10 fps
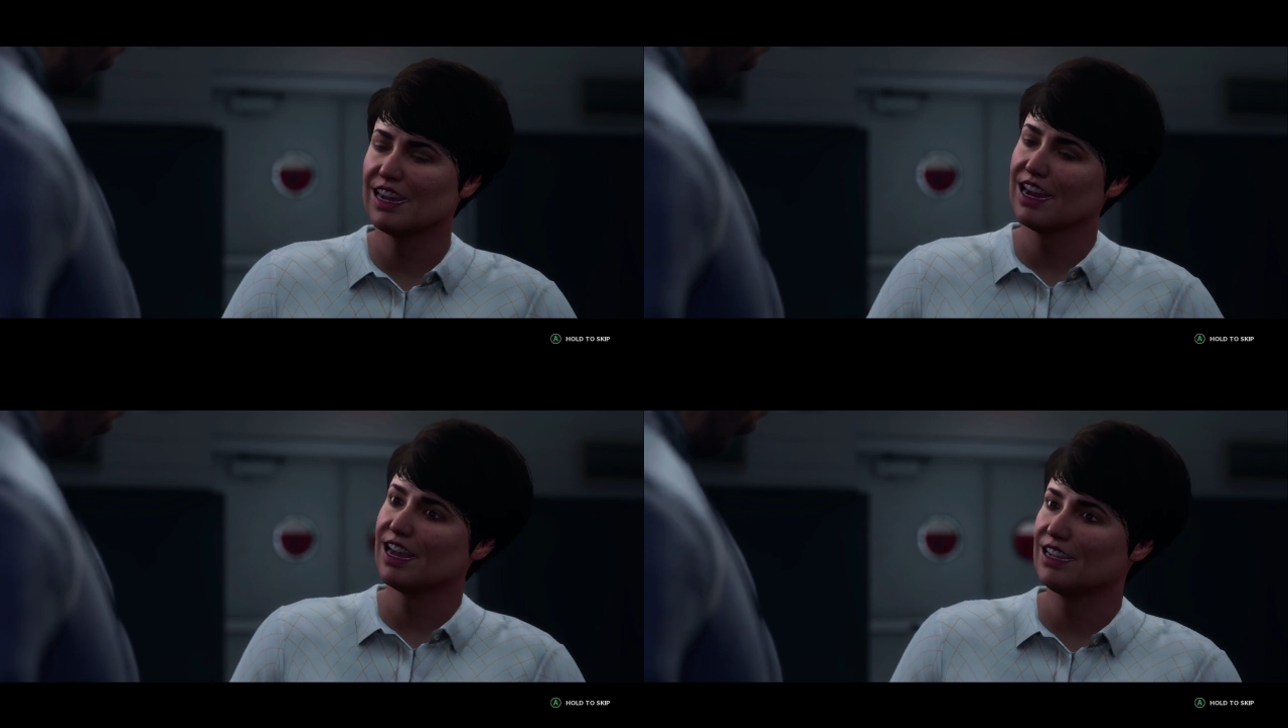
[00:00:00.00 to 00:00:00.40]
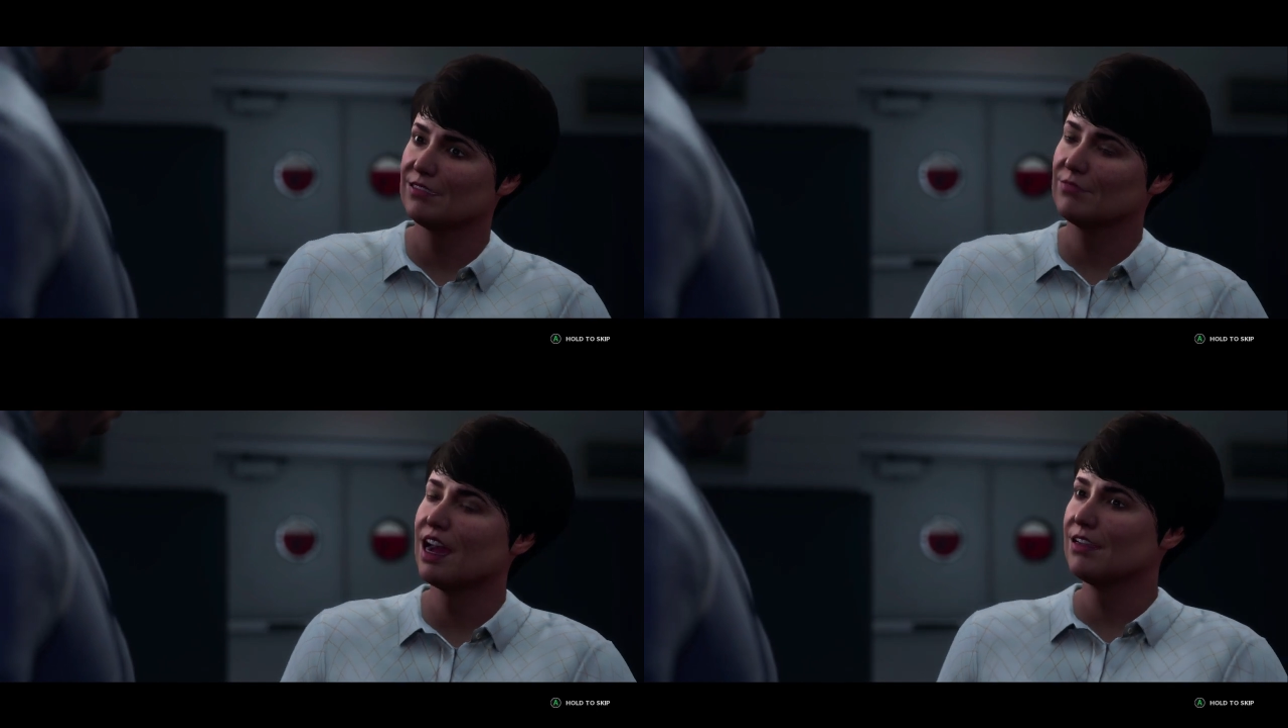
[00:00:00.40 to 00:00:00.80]
Hi,
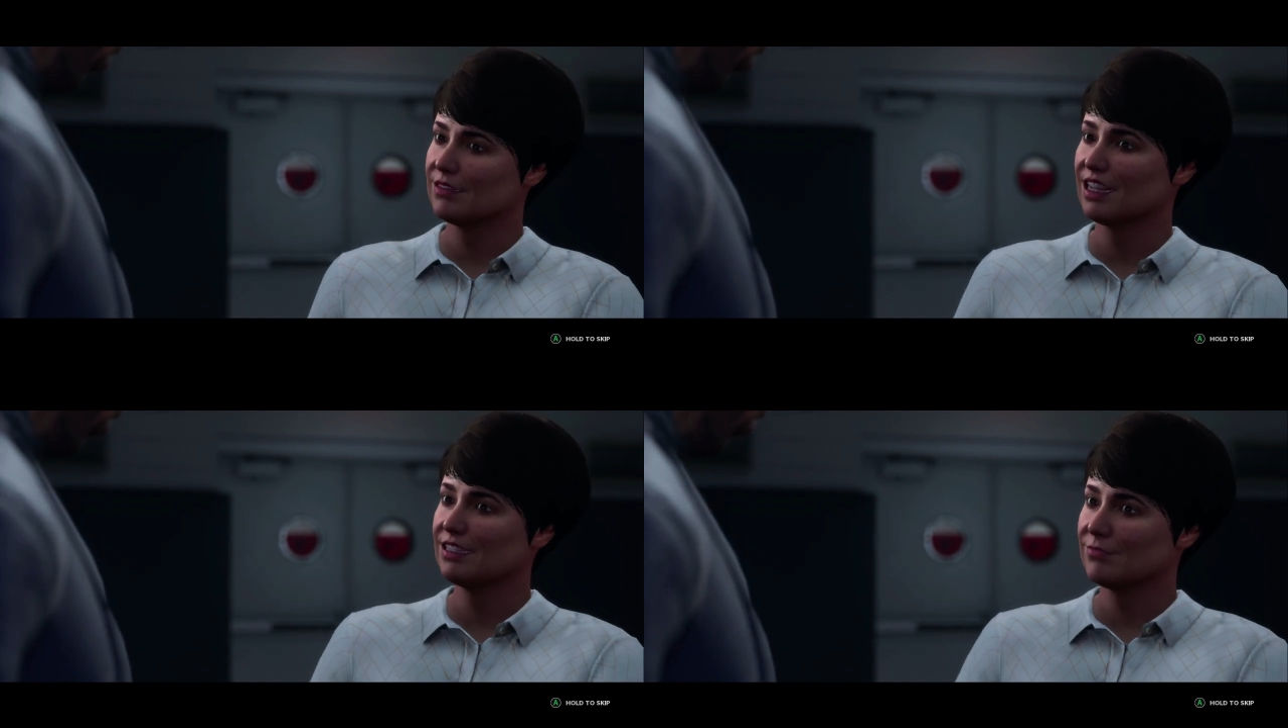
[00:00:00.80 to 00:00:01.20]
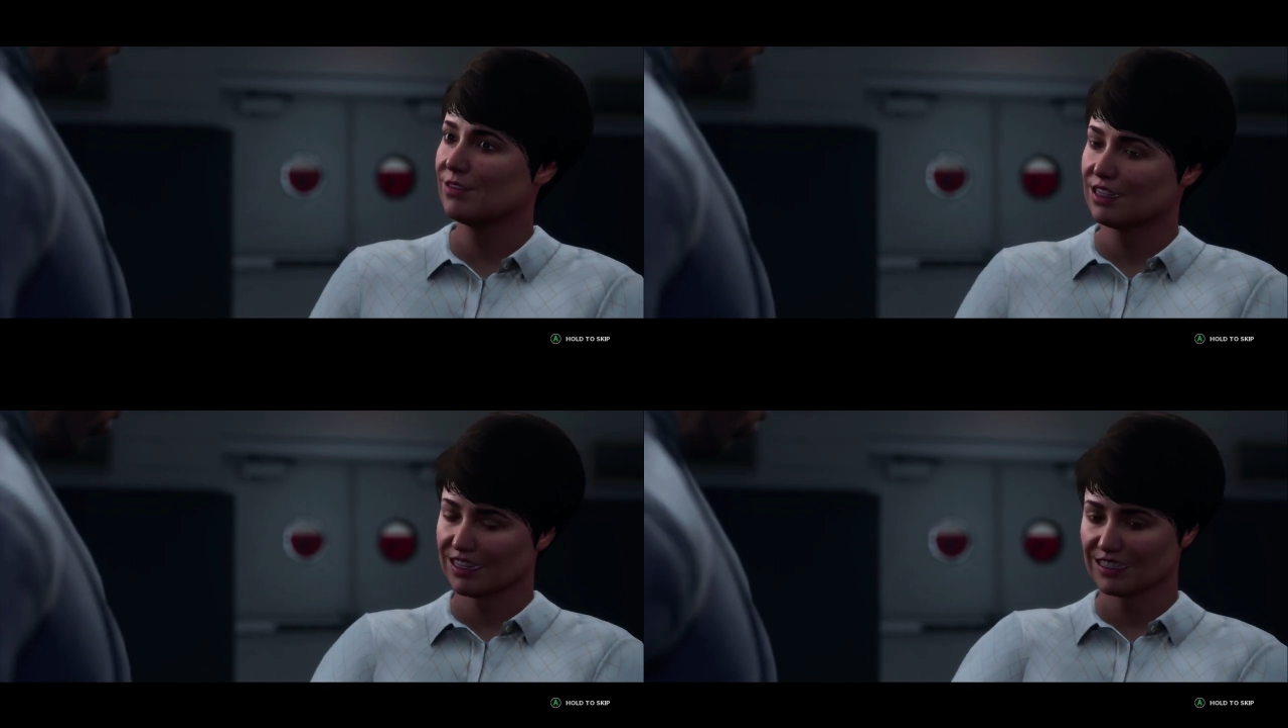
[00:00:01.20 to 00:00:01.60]
I'm Kelly
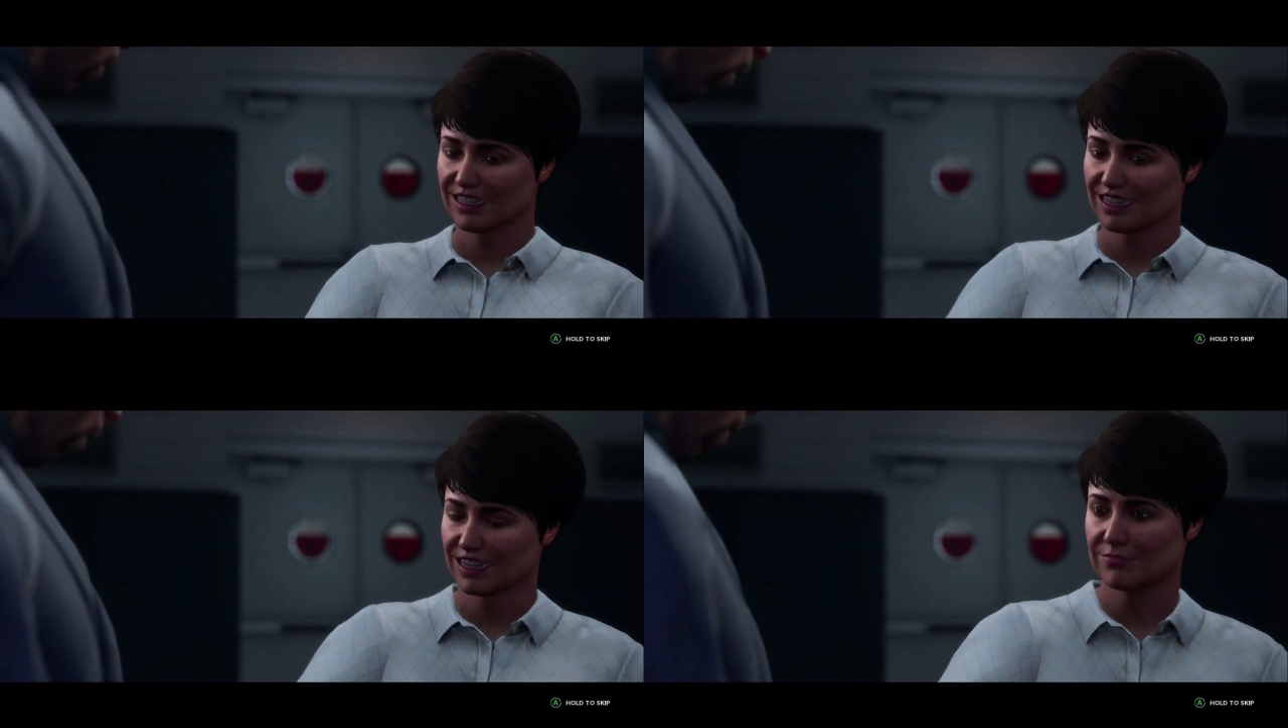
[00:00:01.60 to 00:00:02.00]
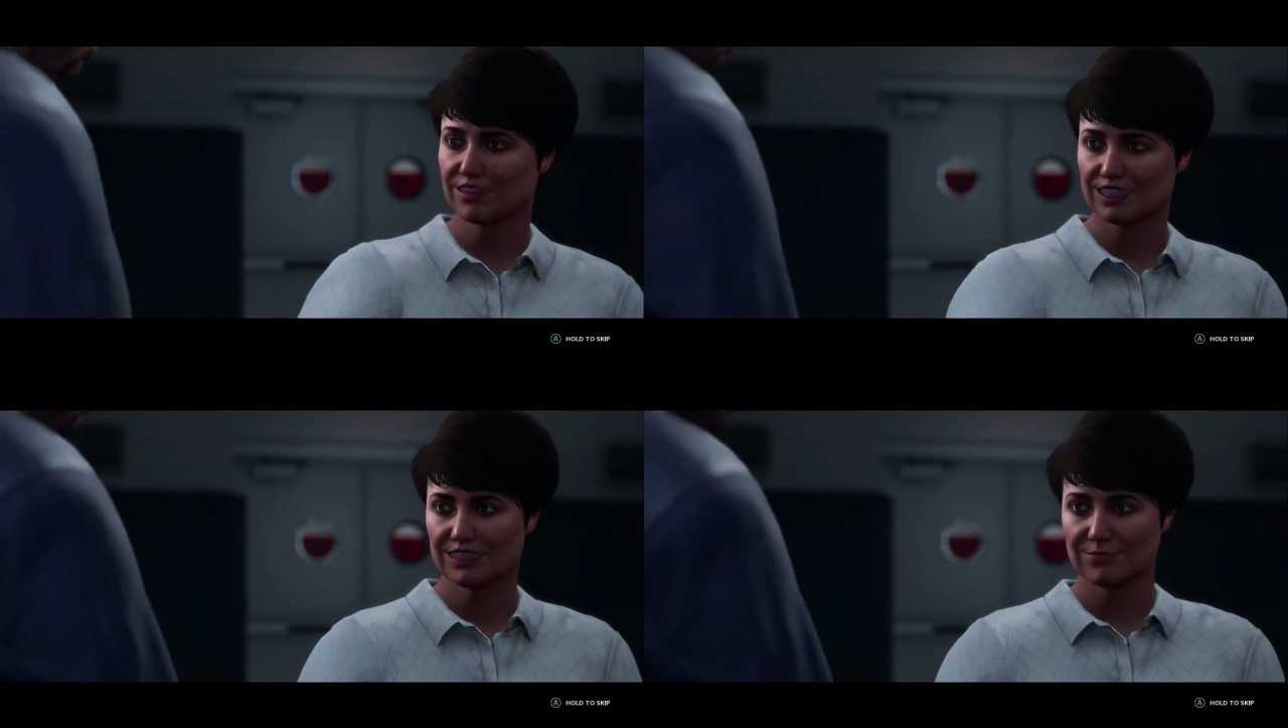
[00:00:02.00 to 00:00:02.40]
Porter. I'm
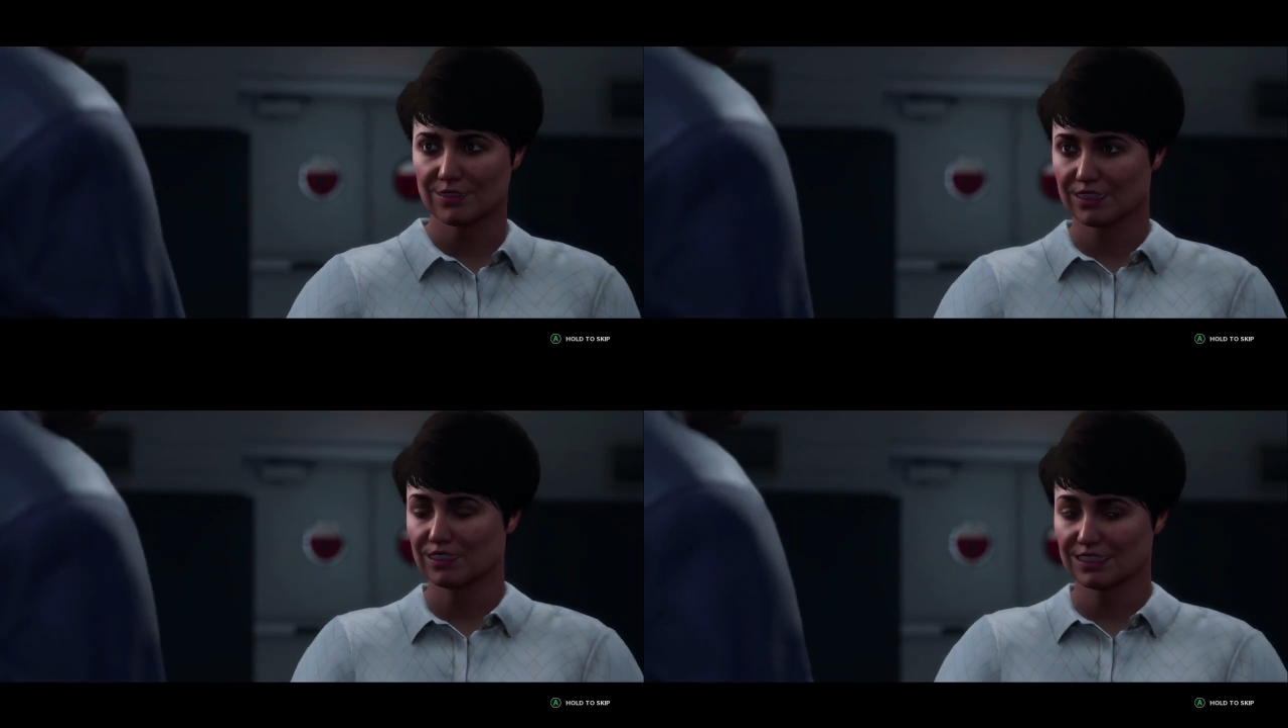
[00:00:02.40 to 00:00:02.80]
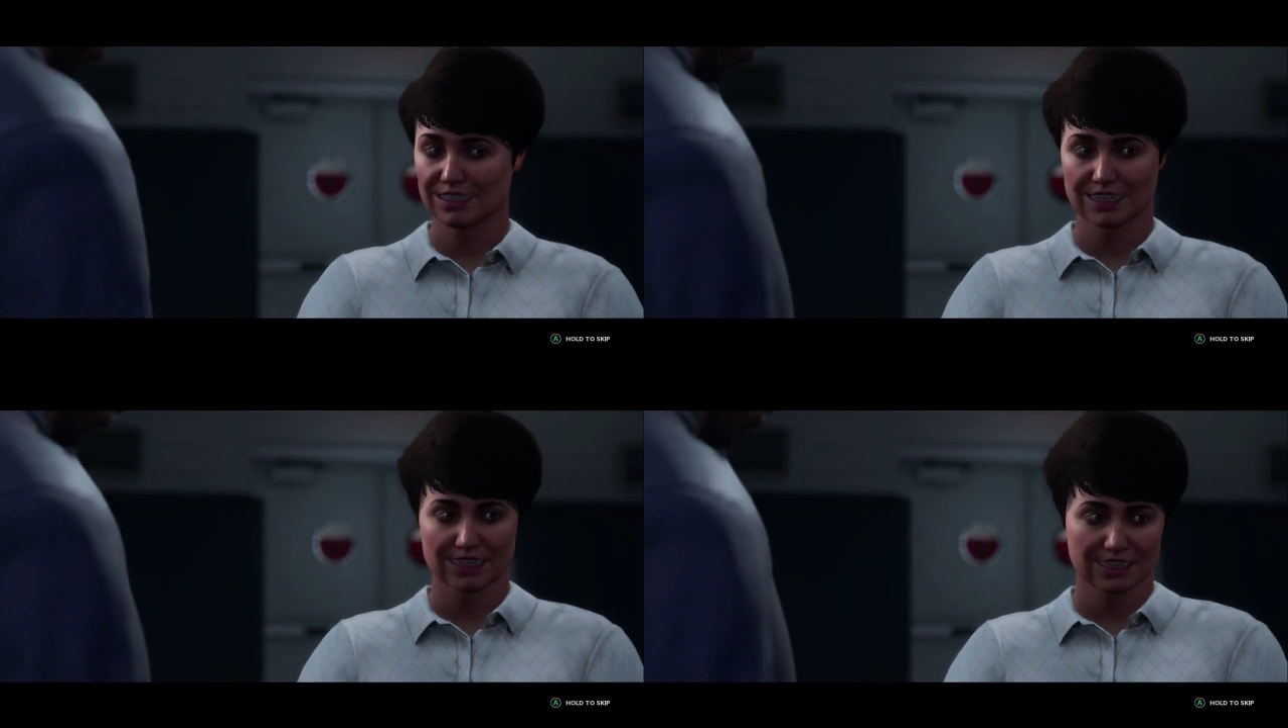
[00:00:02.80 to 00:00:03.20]
Reggie's producer.
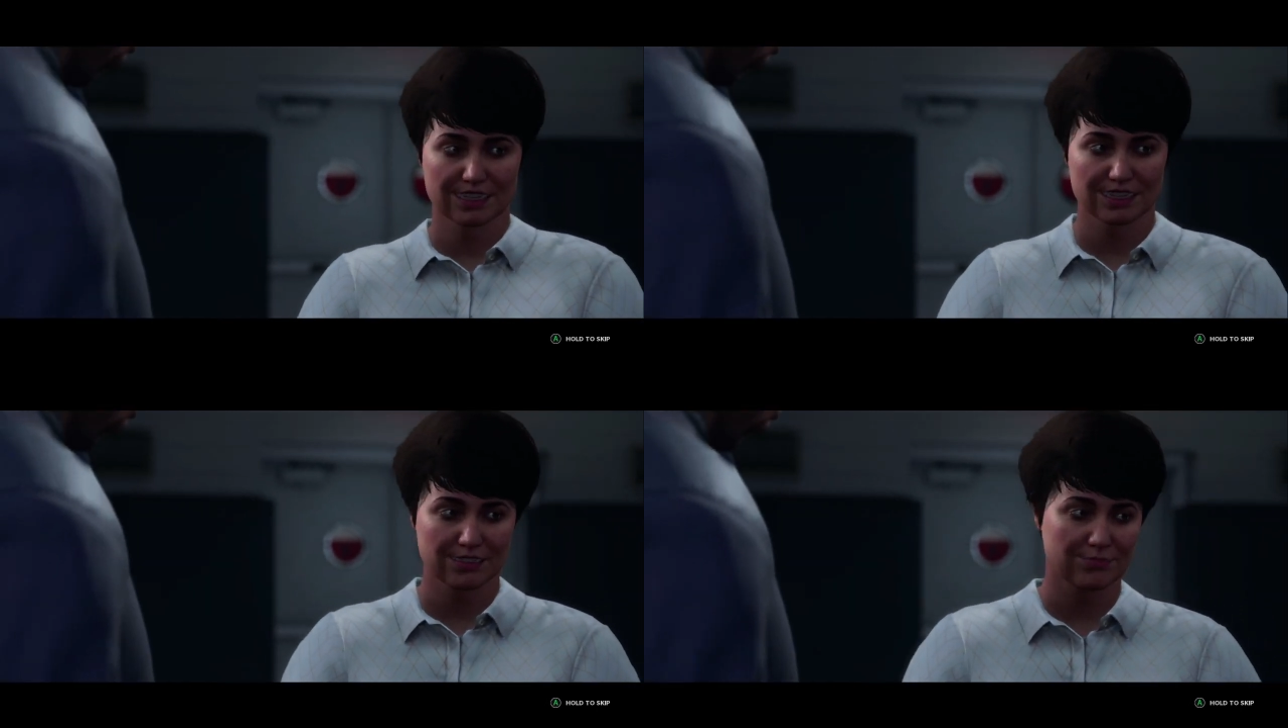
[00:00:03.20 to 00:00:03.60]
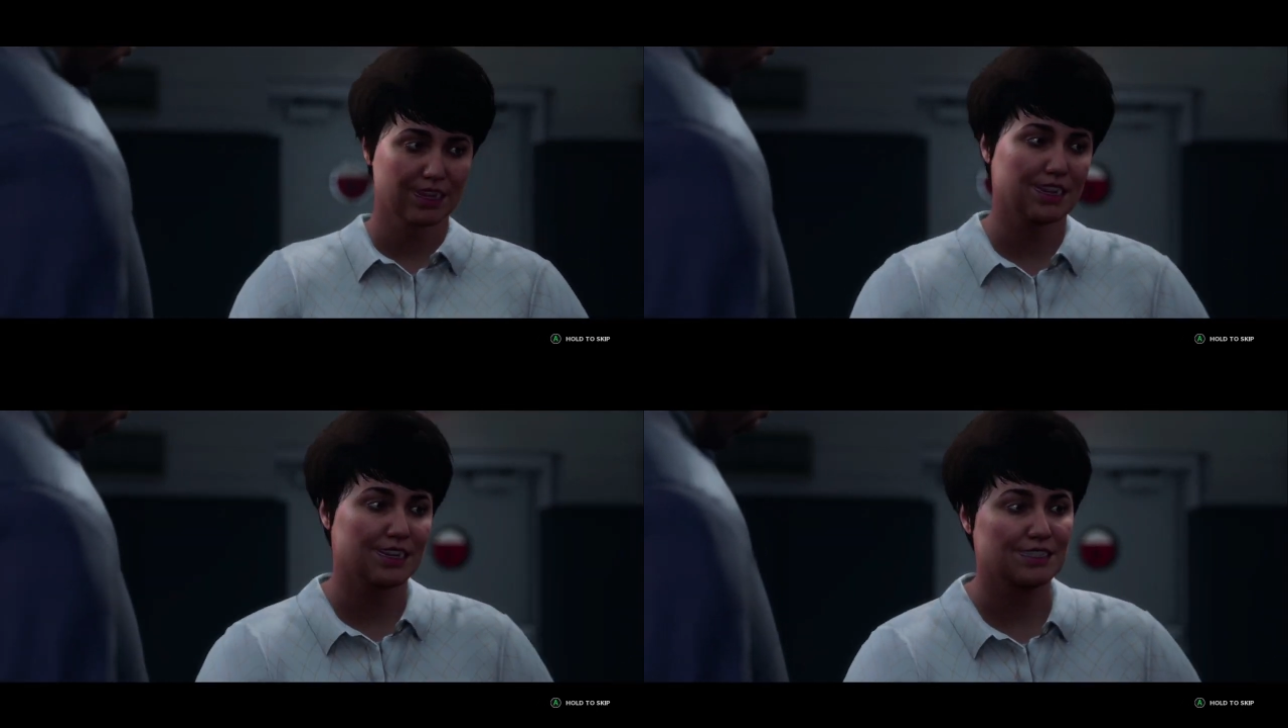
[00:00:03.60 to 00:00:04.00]
Oh my goodness.